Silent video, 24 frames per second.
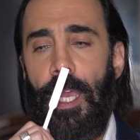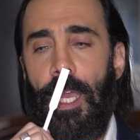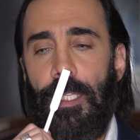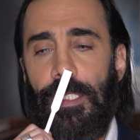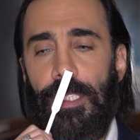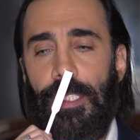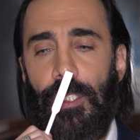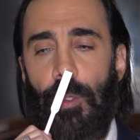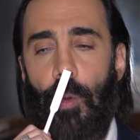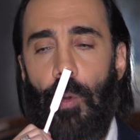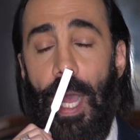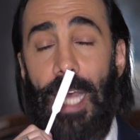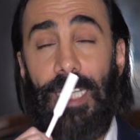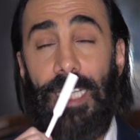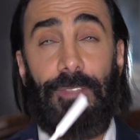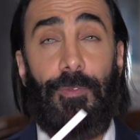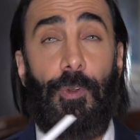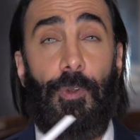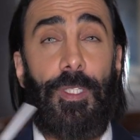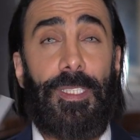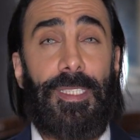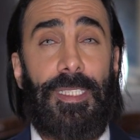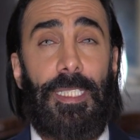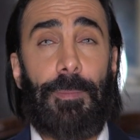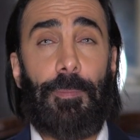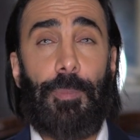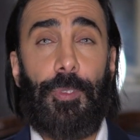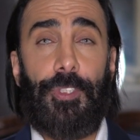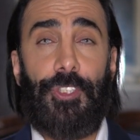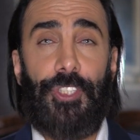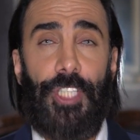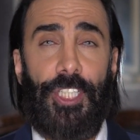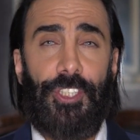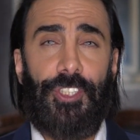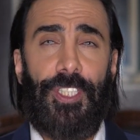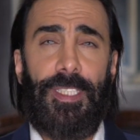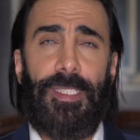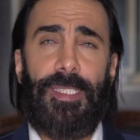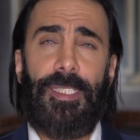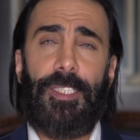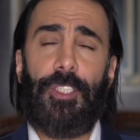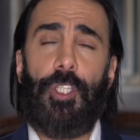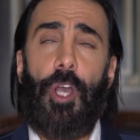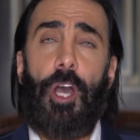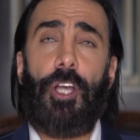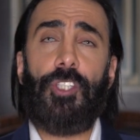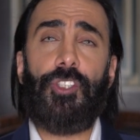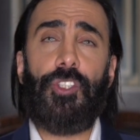So as far as the projection
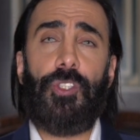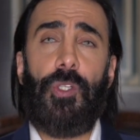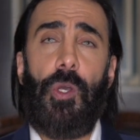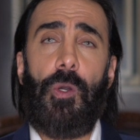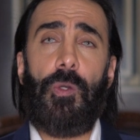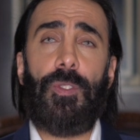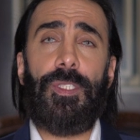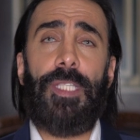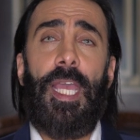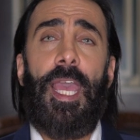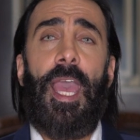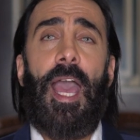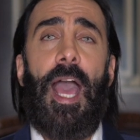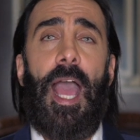sillage goes,